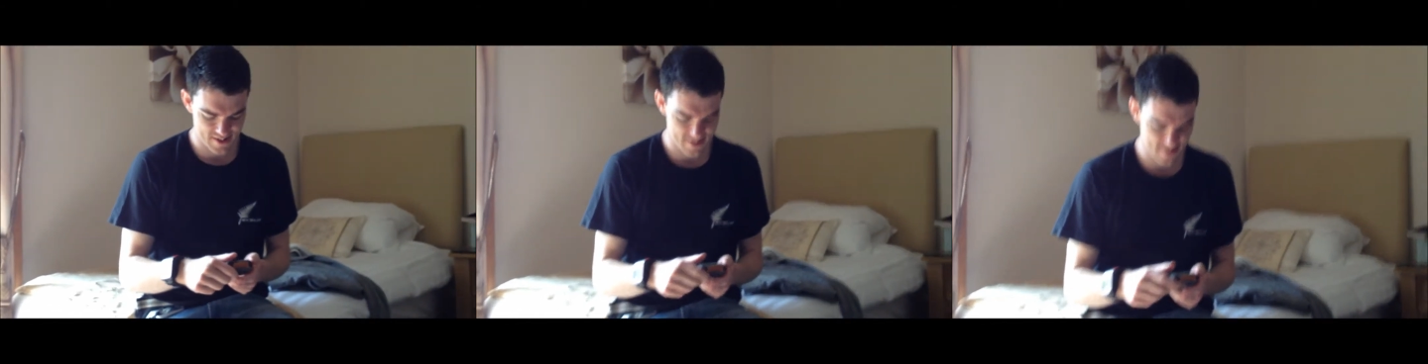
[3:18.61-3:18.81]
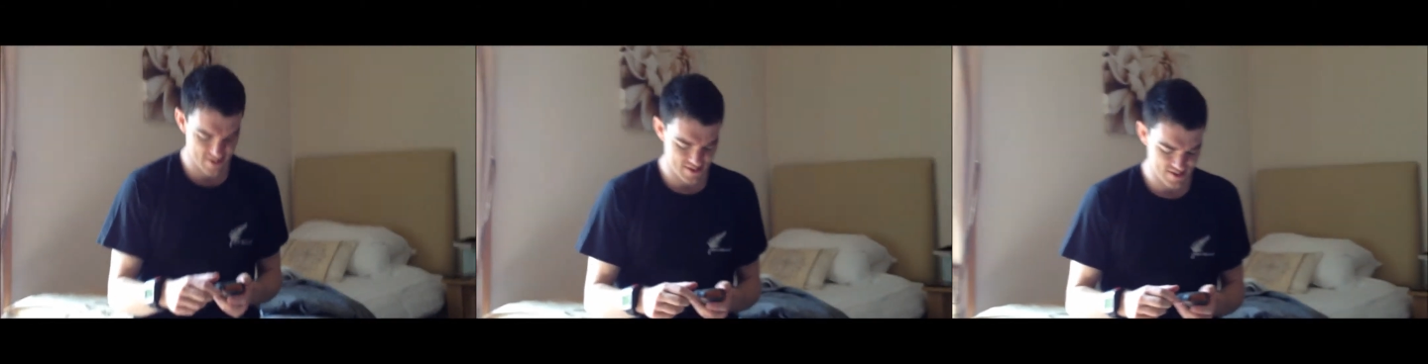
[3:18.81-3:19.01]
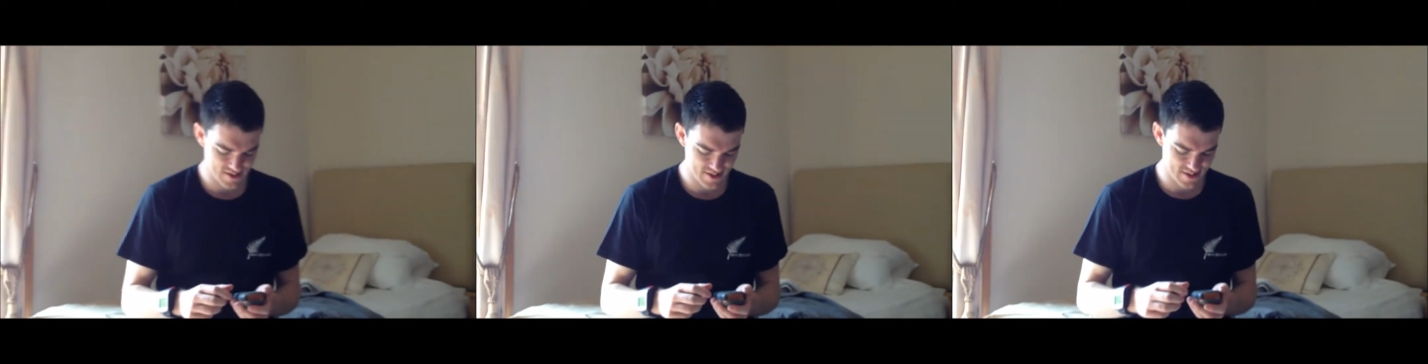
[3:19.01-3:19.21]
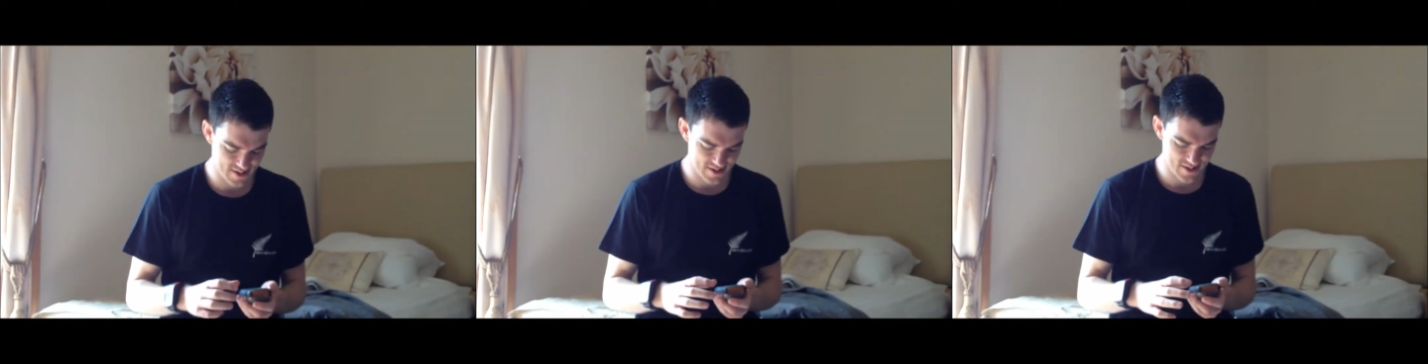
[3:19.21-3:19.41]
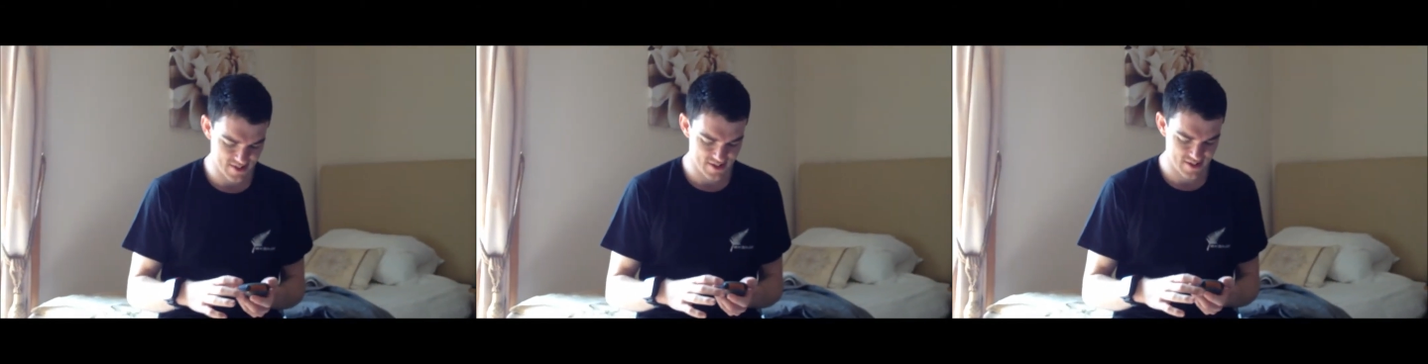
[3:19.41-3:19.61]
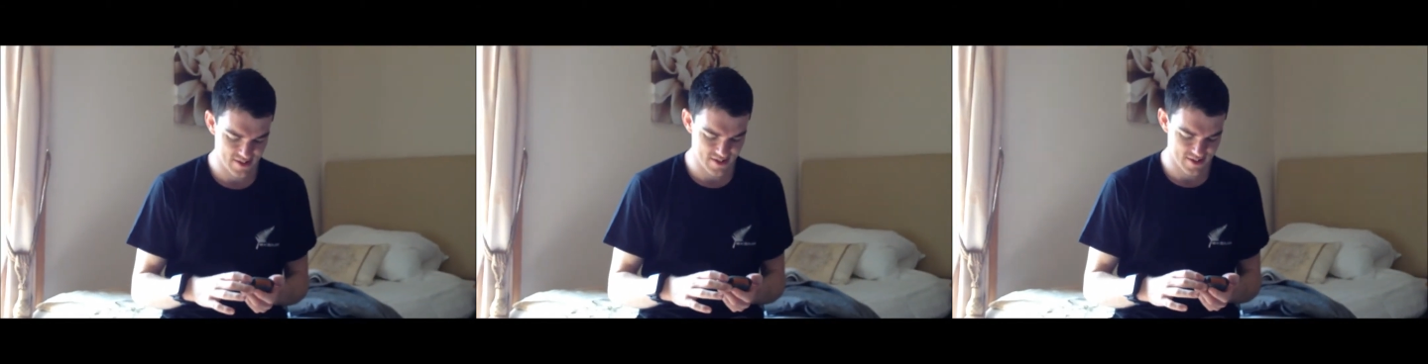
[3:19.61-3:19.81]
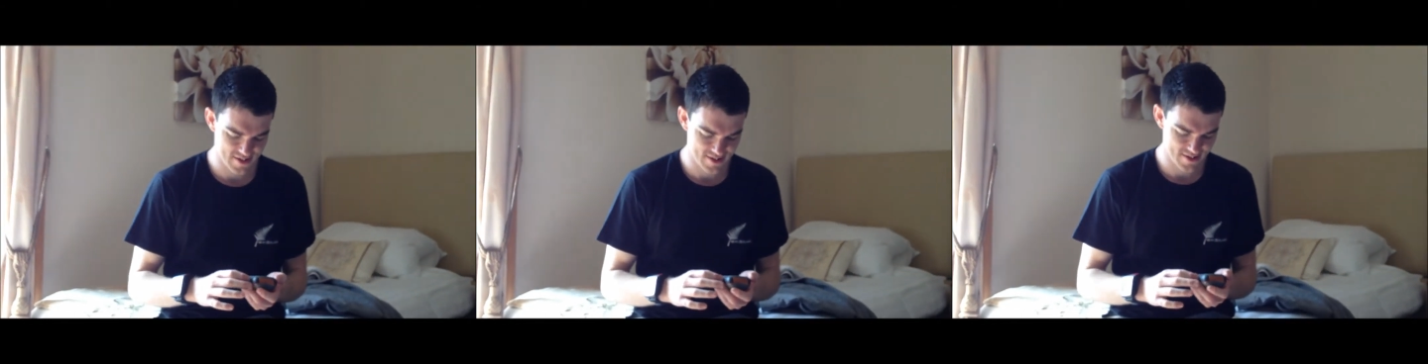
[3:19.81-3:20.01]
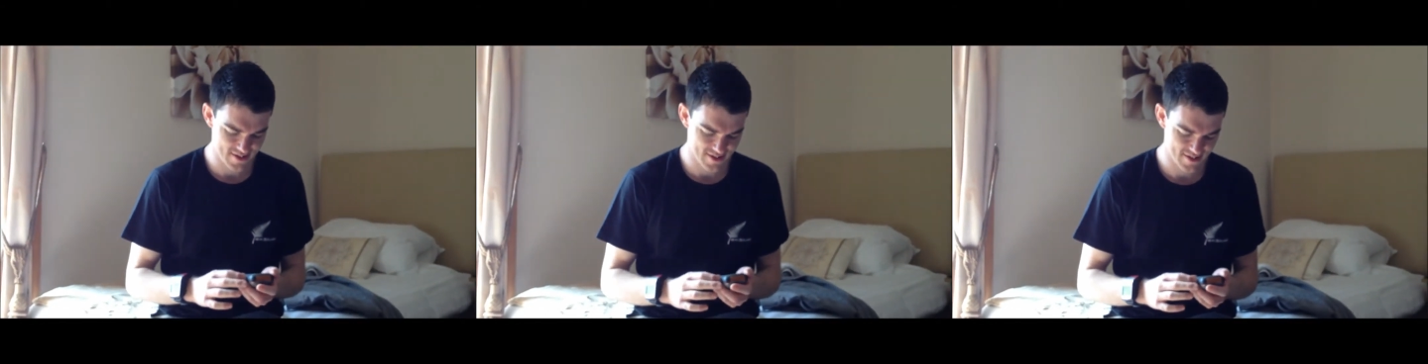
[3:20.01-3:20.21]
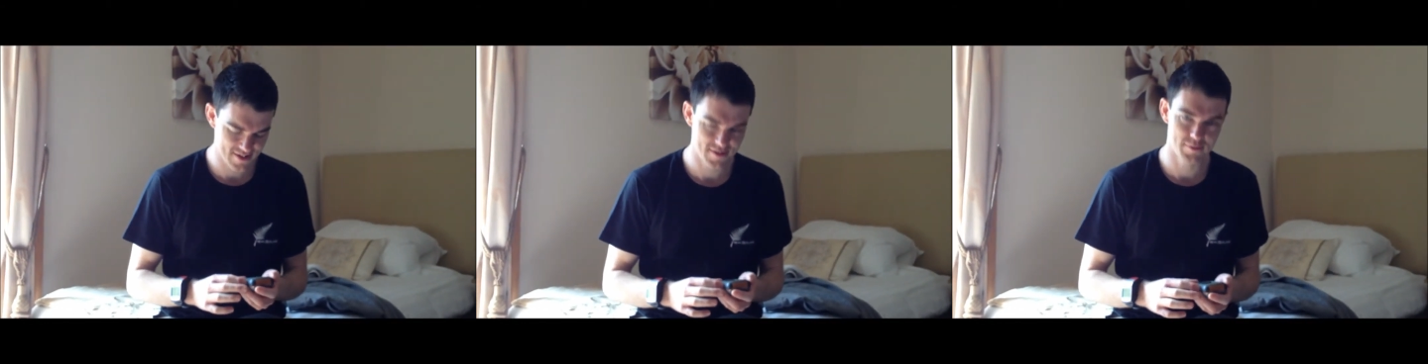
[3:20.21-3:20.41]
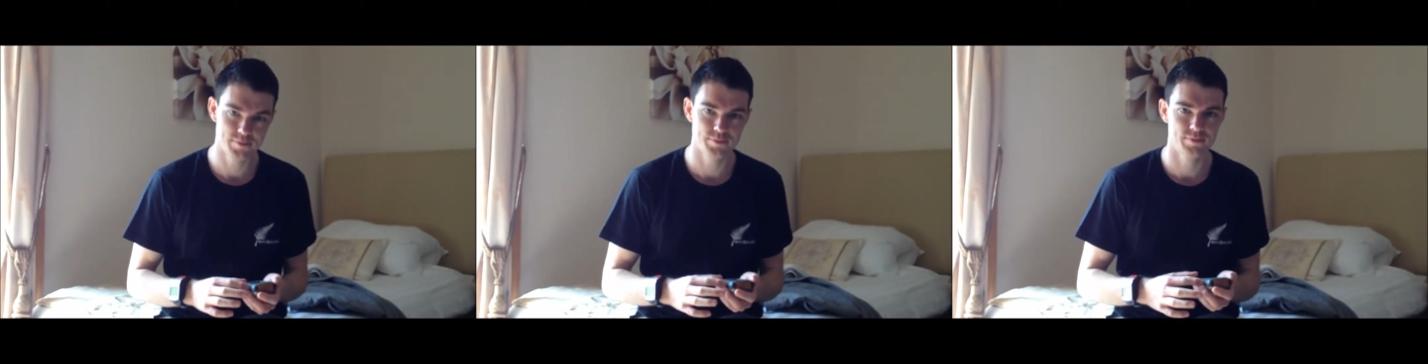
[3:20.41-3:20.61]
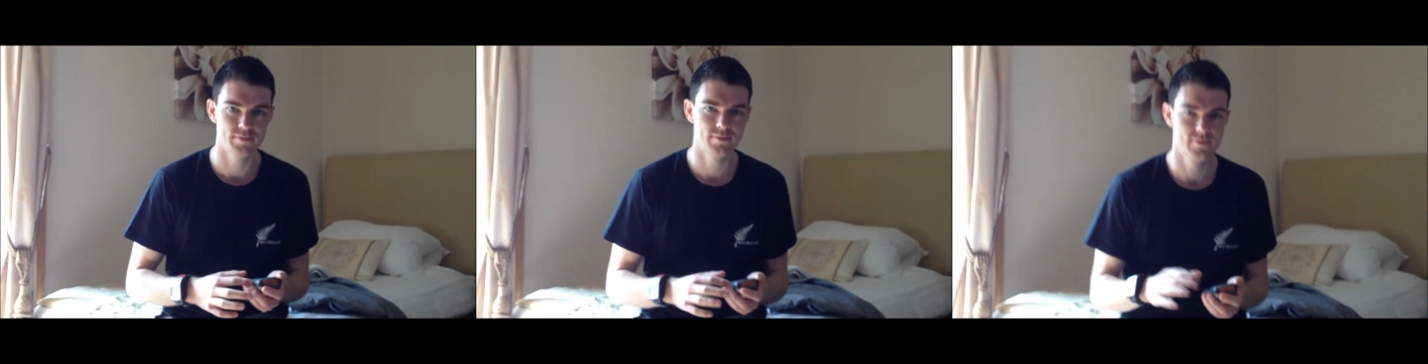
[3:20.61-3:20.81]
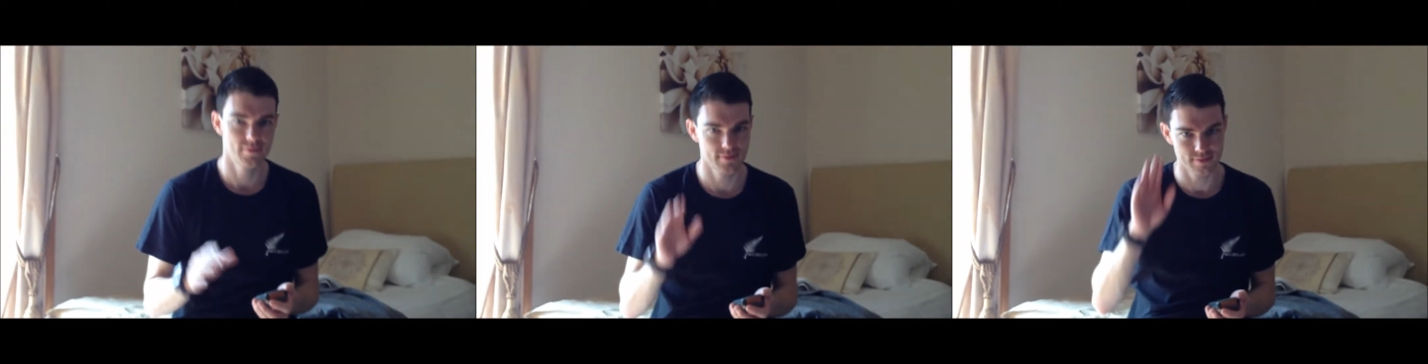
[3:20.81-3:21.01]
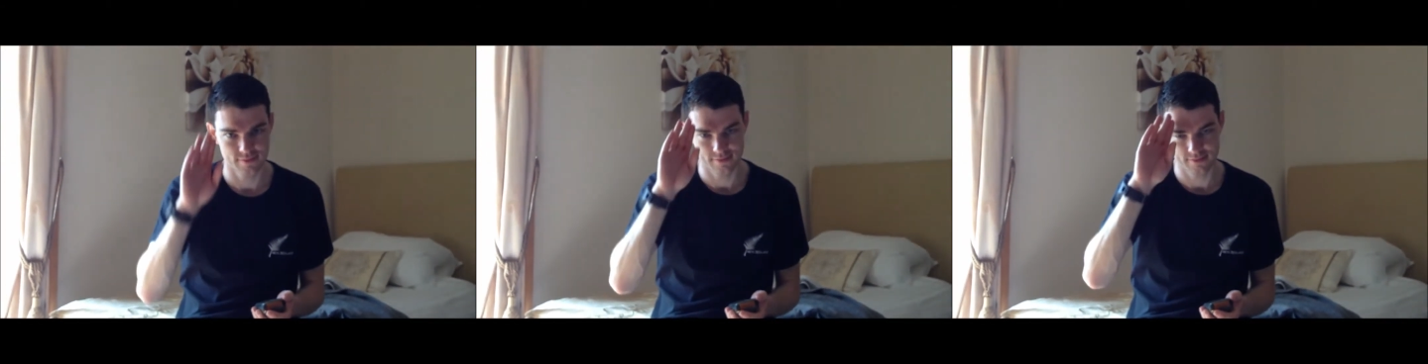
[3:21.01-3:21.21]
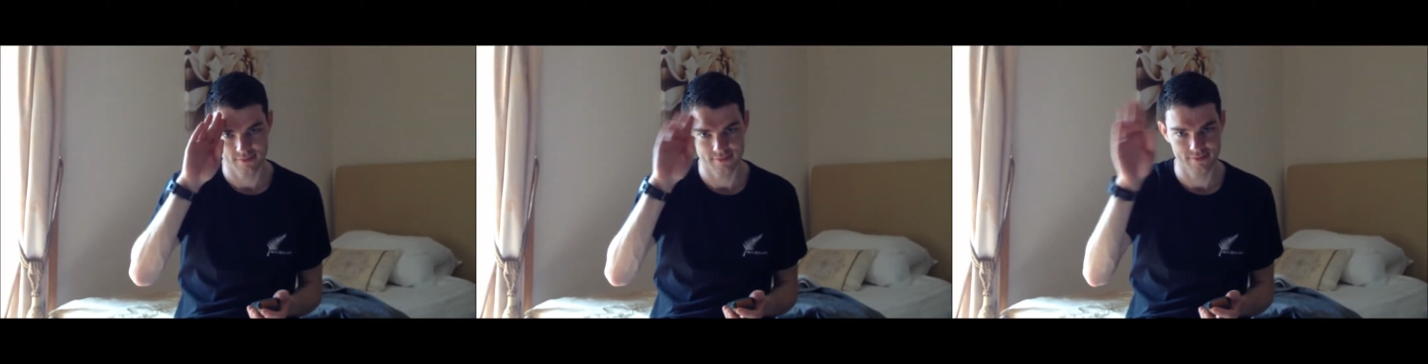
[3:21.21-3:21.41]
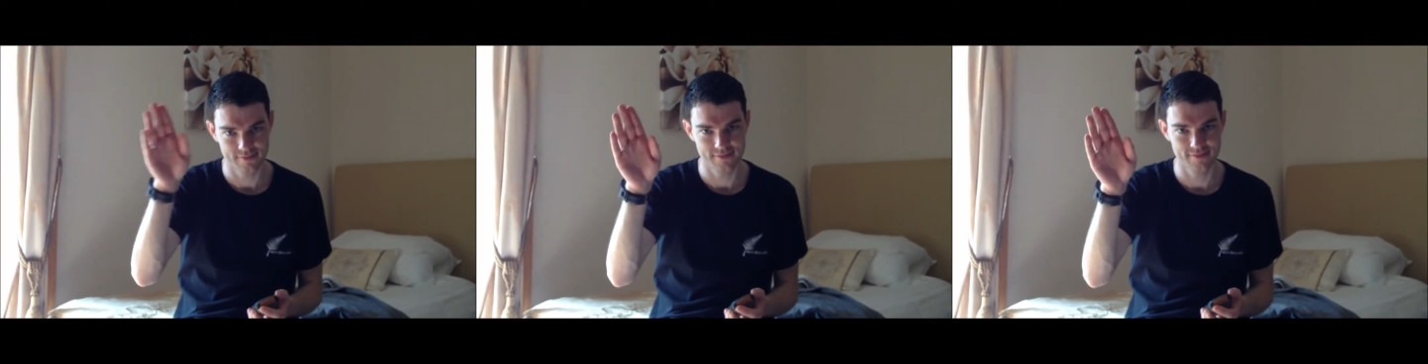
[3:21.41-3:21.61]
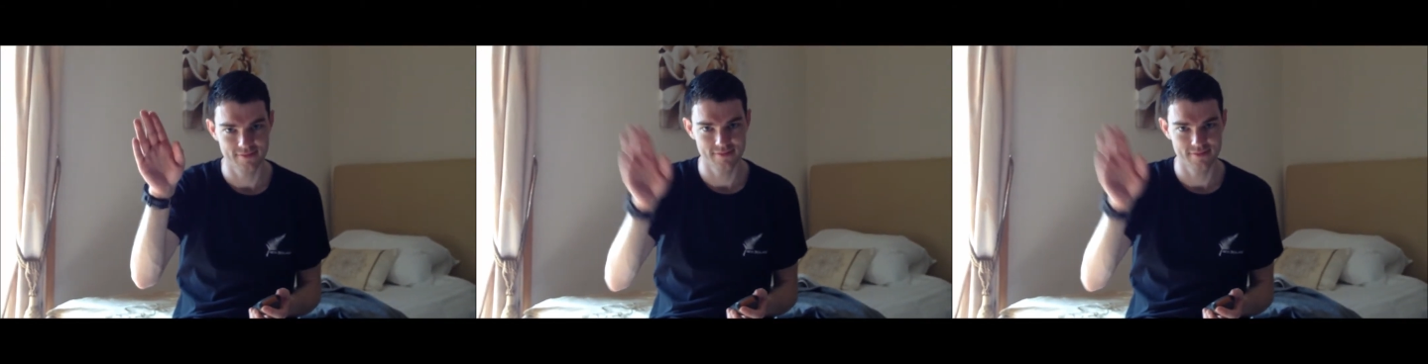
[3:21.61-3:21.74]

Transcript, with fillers: we'll see you later. Bye.